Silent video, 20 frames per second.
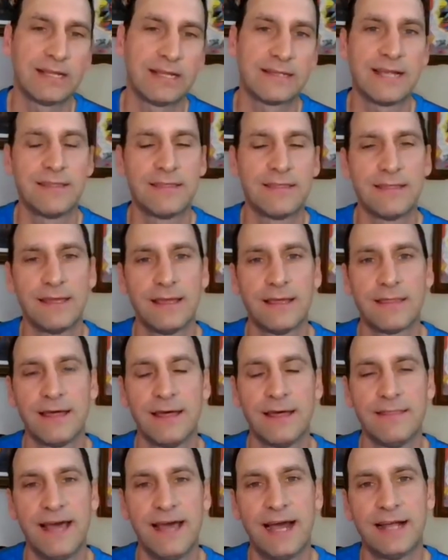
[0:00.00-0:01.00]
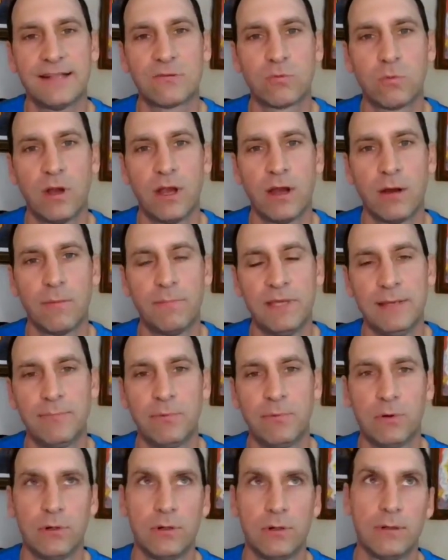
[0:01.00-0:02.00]
because I think that that's where
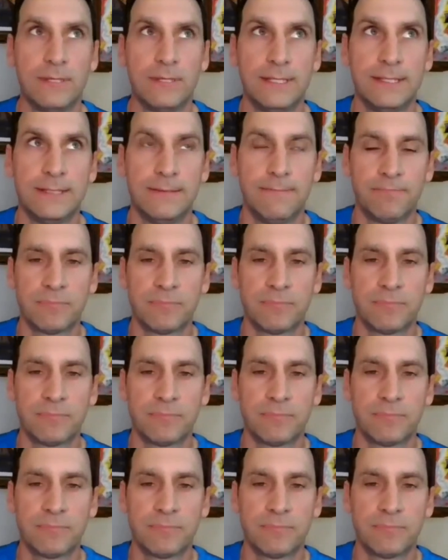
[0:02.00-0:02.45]
people